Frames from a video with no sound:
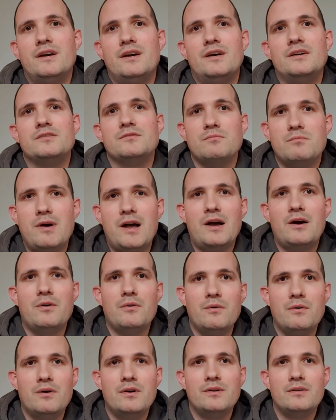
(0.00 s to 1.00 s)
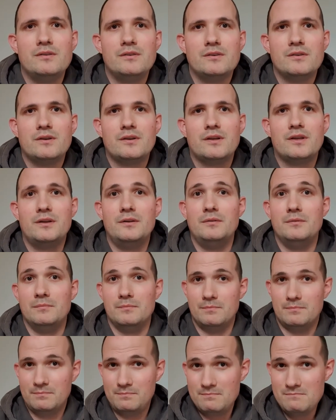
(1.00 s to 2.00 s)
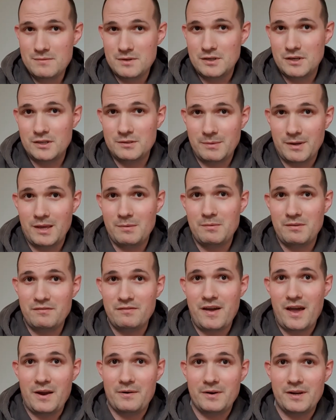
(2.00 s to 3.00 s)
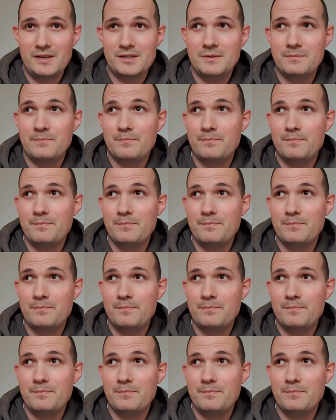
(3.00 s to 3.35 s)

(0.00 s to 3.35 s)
as well can be varied.